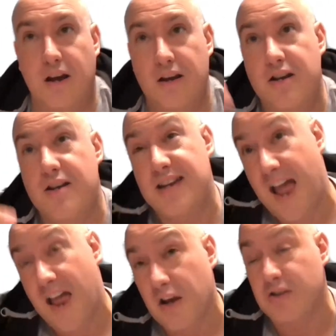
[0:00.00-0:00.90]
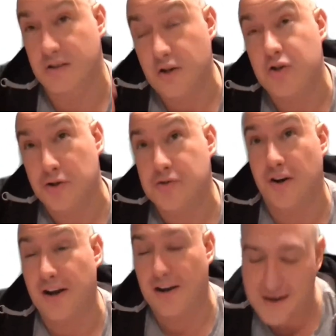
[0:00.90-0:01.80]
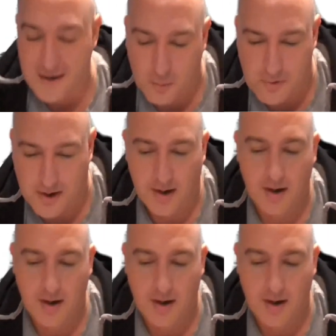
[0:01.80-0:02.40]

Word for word: Can you tell us, and you touched on it a little